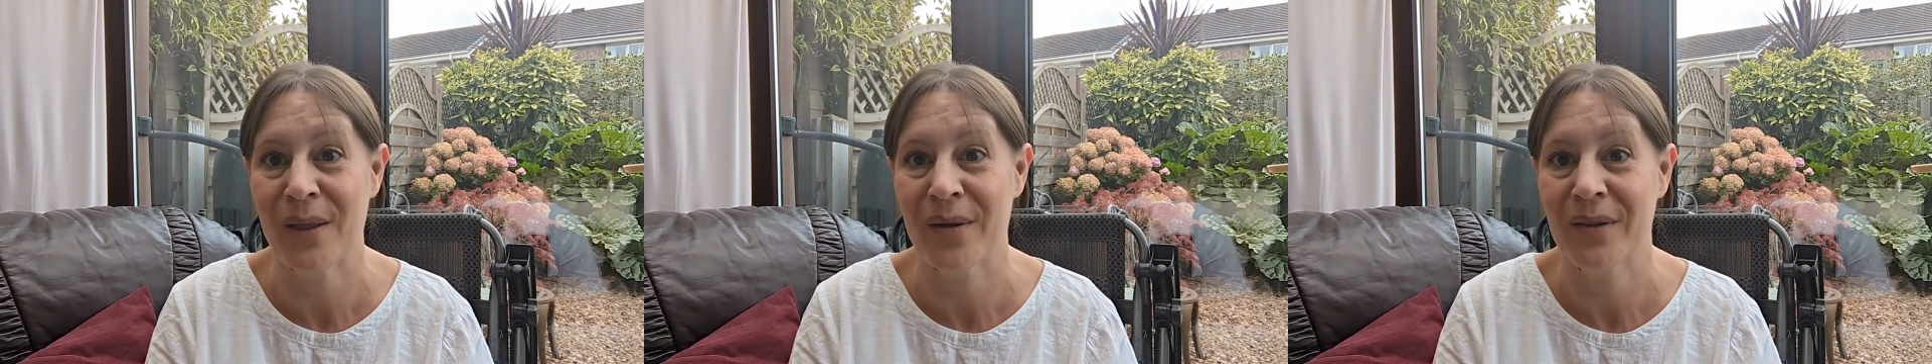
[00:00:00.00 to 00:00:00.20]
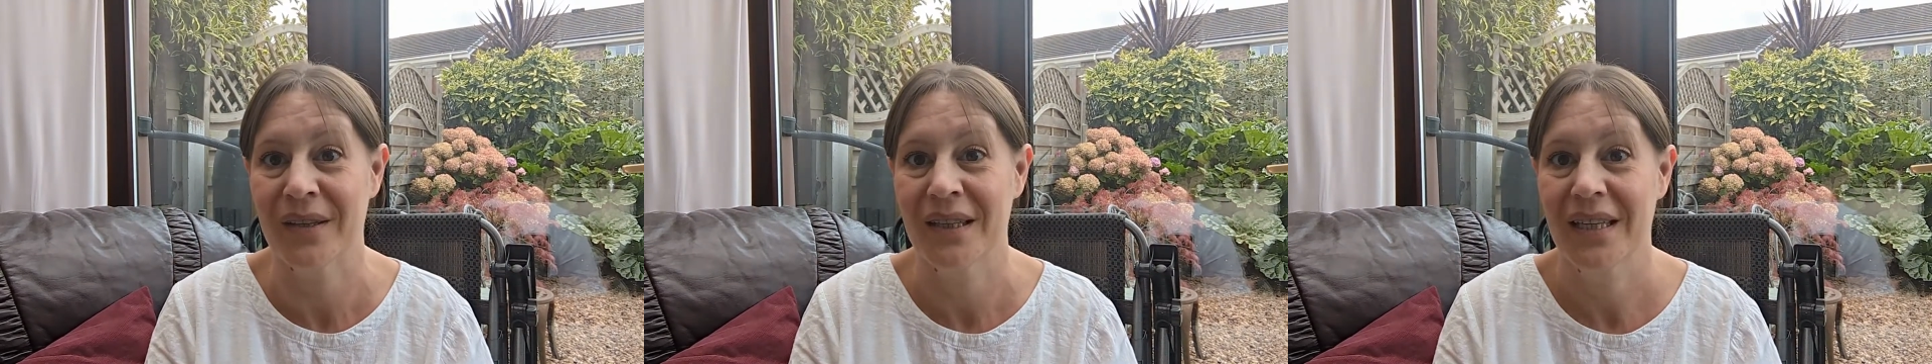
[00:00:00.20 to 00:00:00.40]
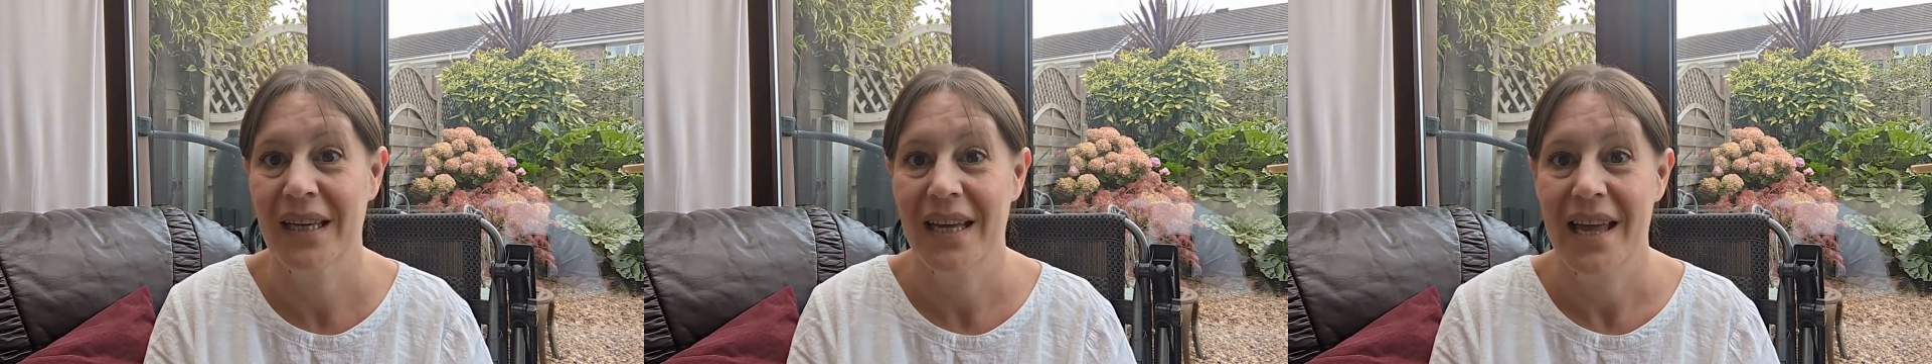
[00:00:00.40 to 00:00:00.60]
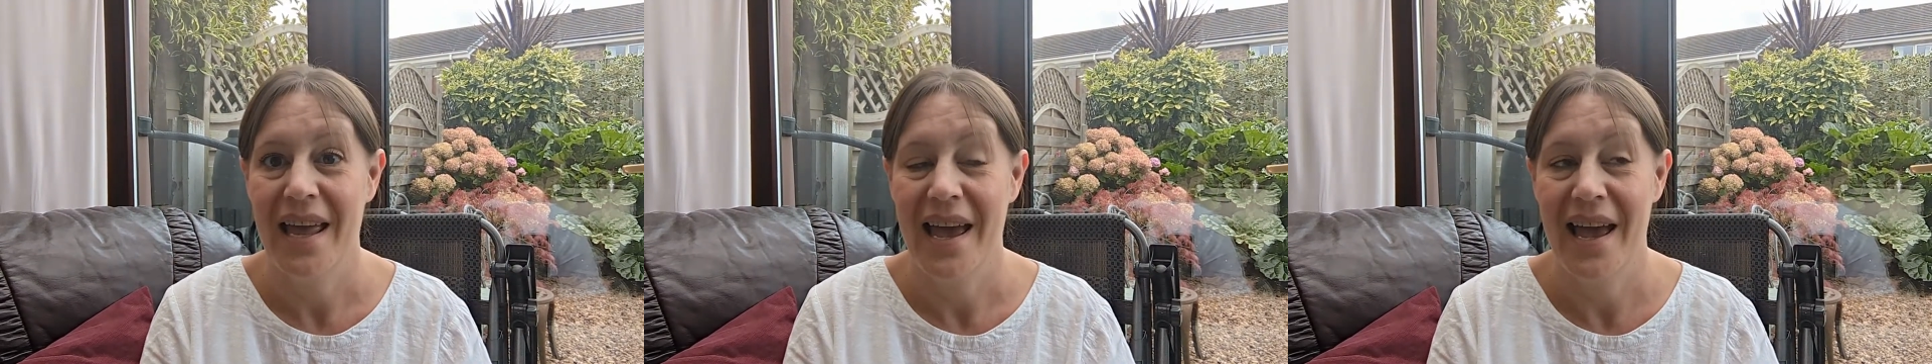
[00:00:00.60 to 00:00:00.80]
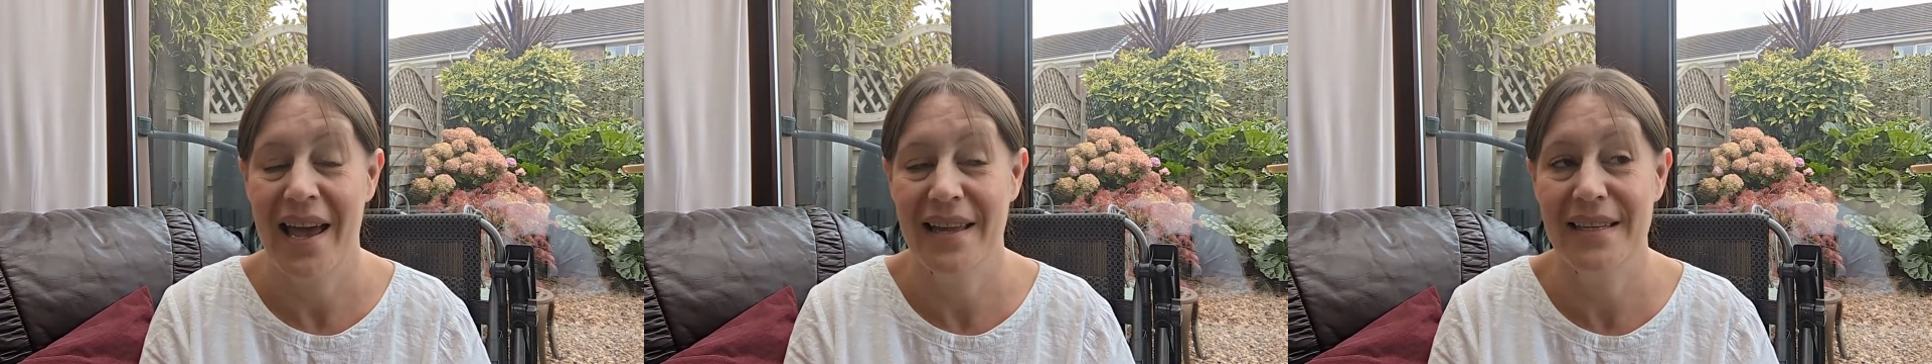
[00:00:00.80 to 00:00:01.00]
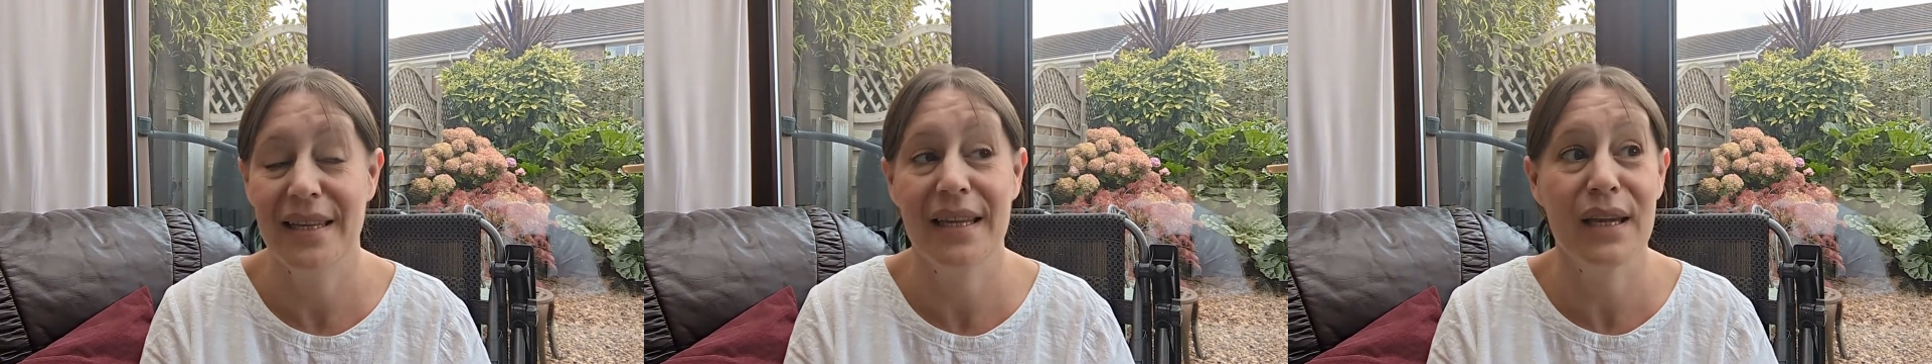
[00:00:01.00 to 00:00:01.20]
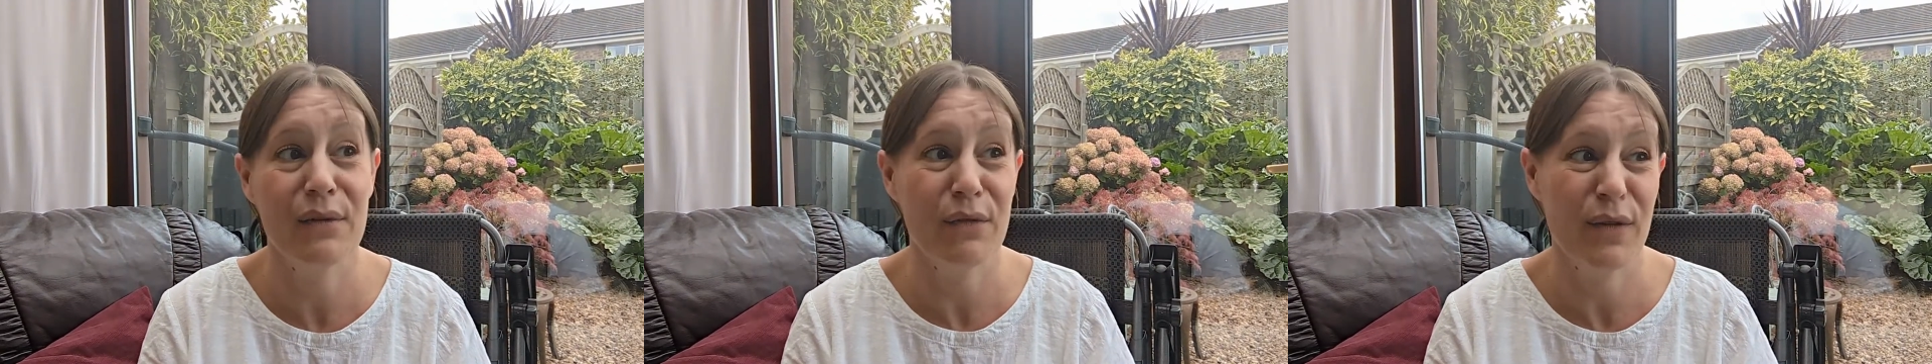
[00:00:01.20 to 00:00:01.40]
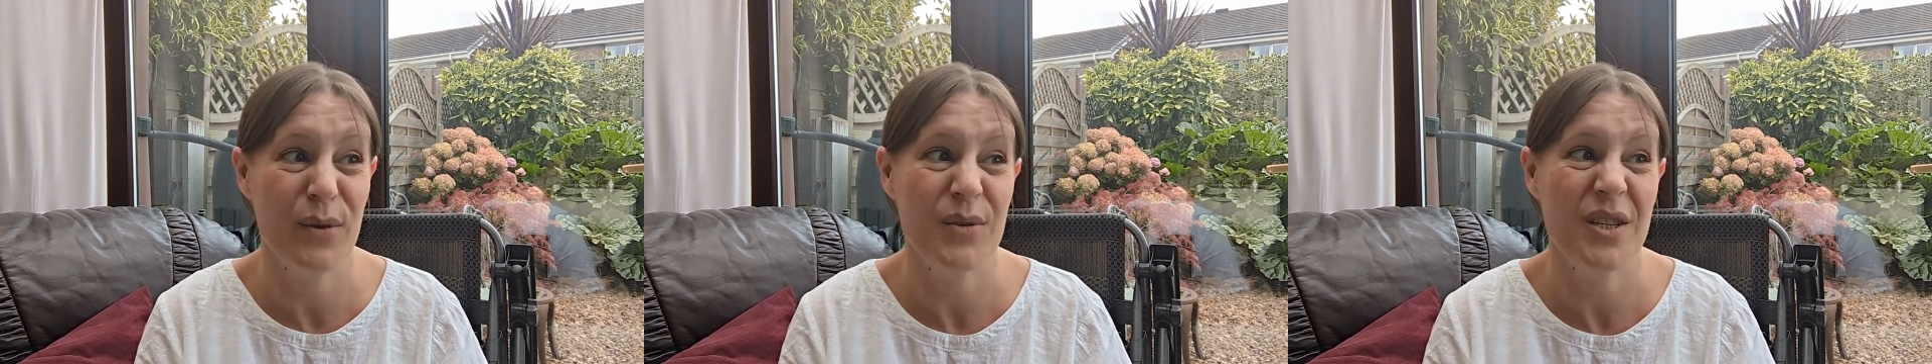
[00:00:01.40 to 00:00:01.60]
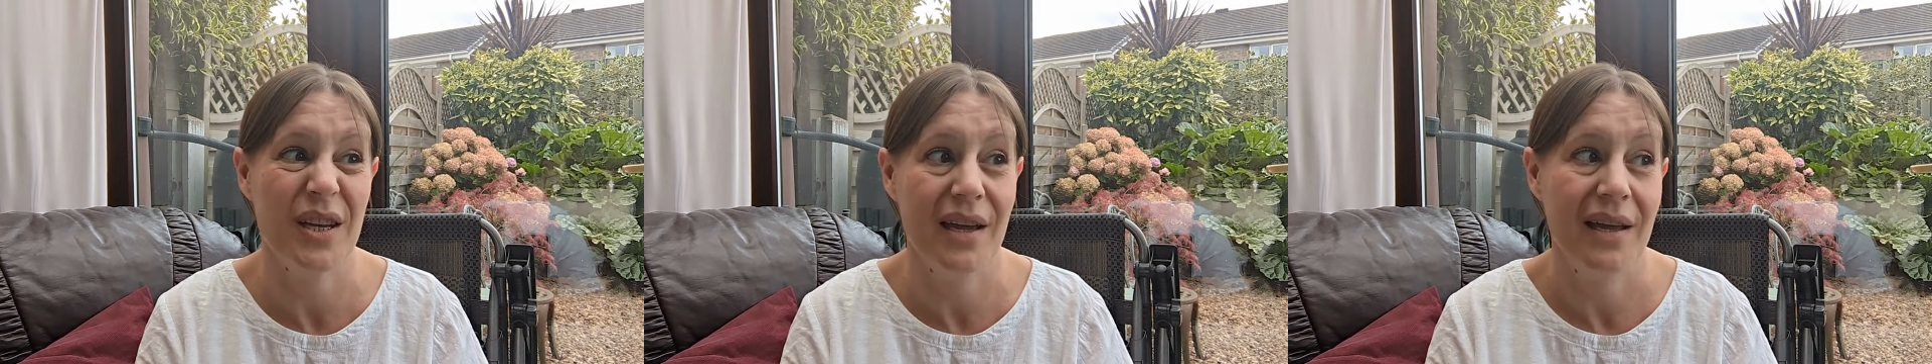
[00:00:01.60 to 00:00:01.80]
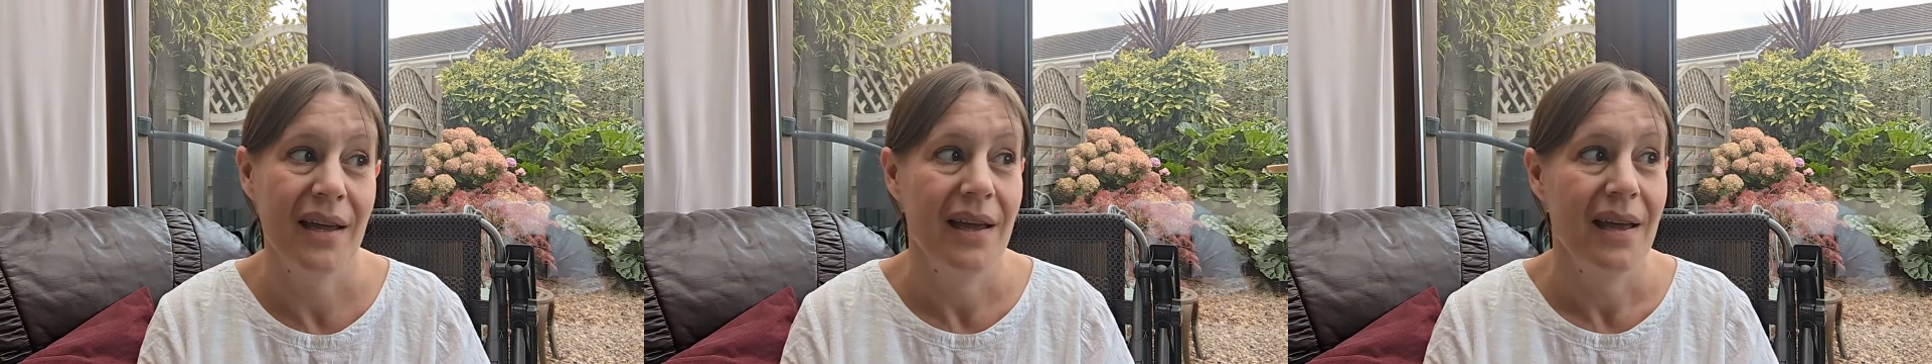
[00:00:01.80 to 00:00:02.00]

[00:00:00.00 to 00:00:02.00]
on. And I think in future,